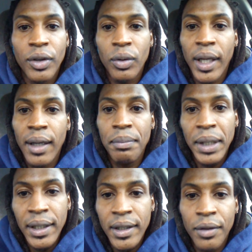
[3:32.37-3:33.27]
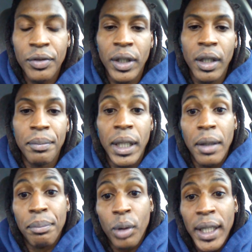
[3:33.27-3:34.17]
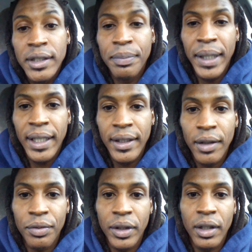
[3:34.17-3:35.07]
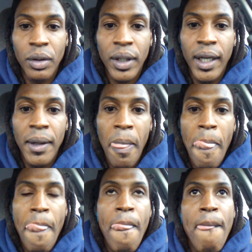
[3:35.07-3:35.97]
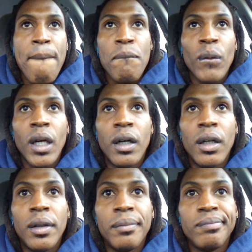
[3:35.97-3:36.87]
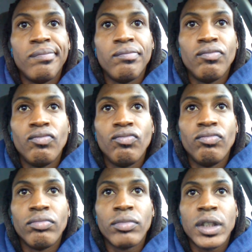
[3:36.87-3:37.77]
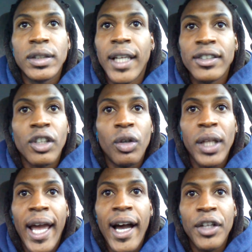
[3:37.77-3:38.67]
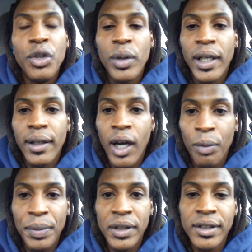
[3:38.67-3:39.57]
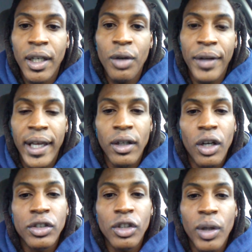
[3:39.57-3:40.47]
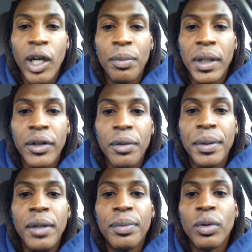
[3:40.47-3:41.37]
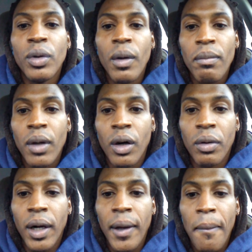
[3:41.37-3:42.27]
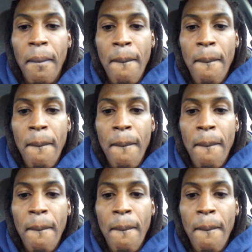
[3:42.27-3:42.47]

Okay, be different. Embrace being different. Okay, um, because that's the only how you can help yourself and also help other people. All right.